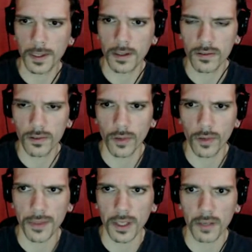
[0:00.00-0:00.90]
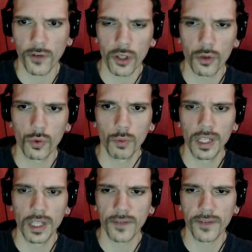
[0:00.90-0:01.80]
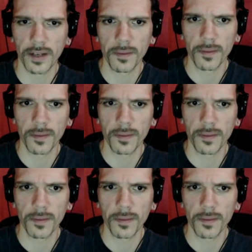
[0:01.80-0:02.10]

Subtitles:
So I think for YouTube that's fine.